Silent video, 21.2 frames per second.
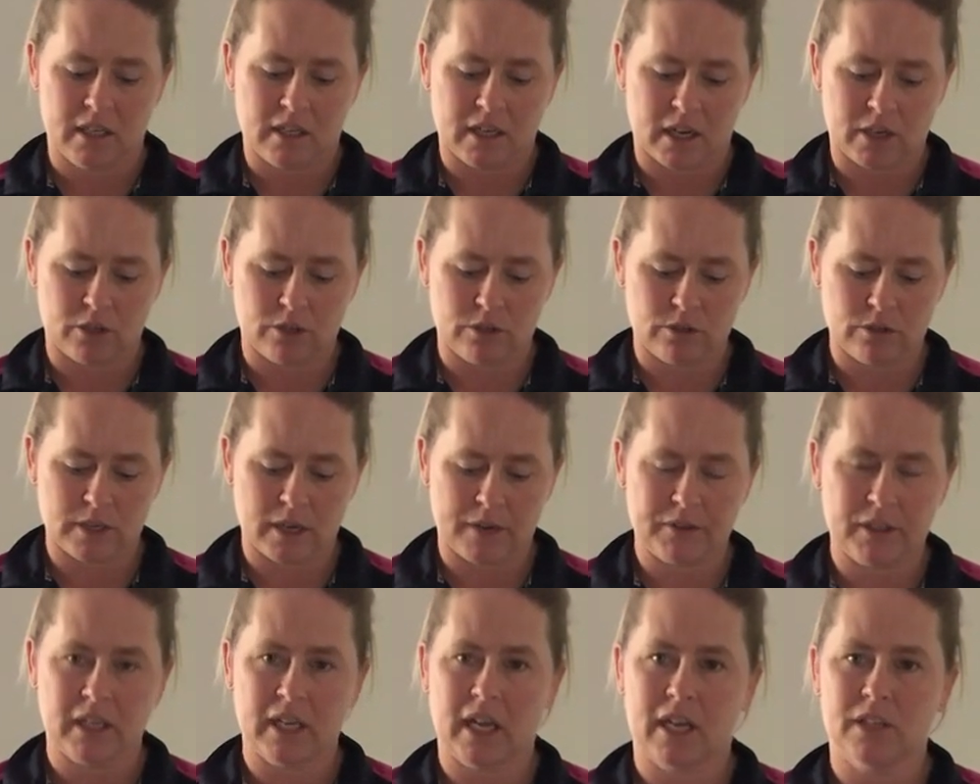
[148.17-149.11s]
And you do have
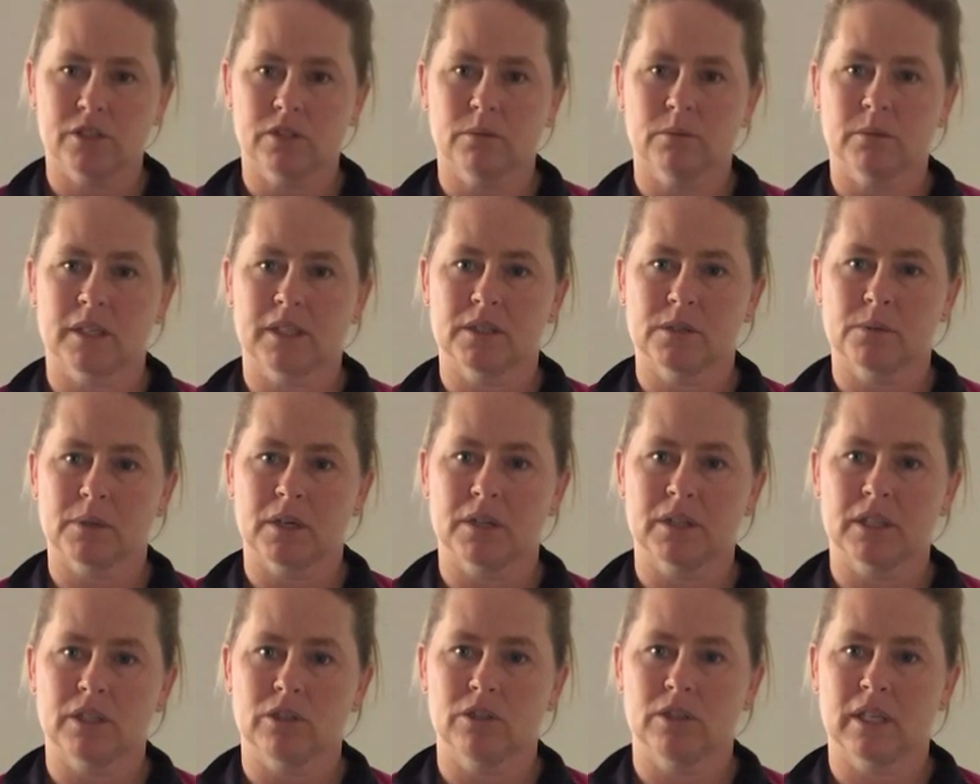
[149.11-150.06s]
a larger one as well
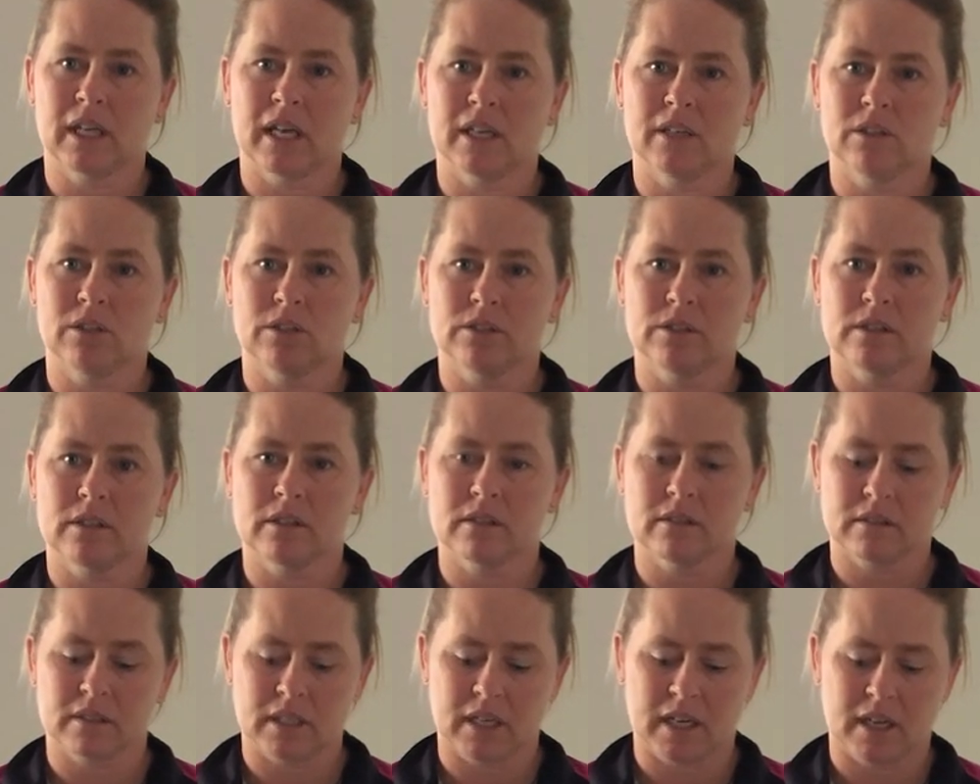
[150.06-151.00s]
that you can
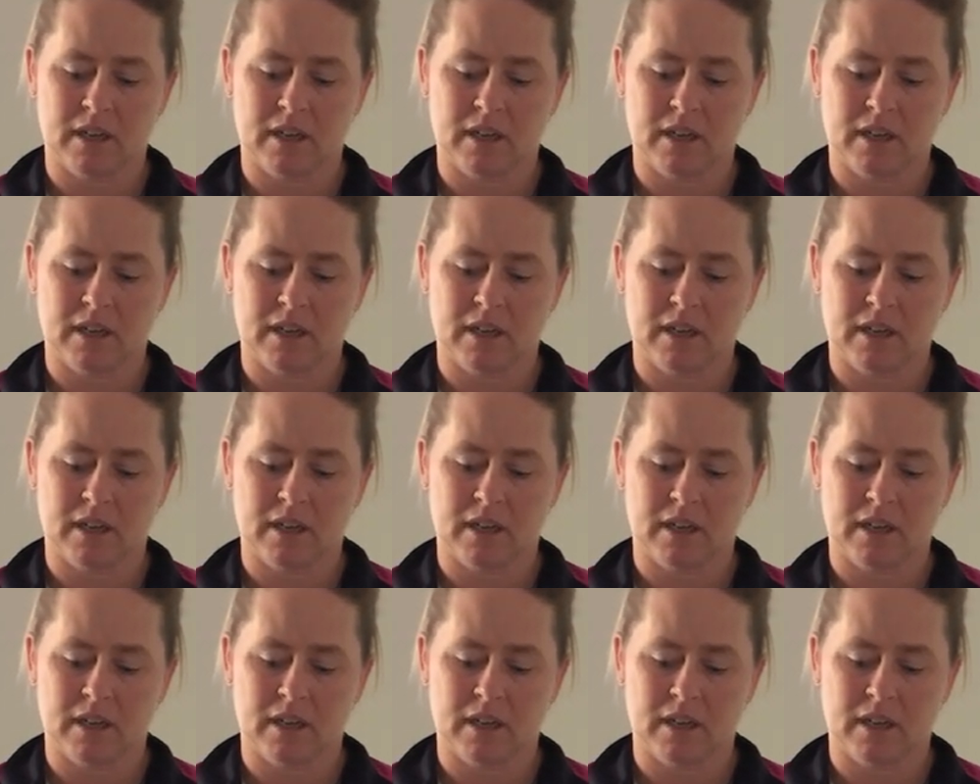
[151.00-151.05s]
use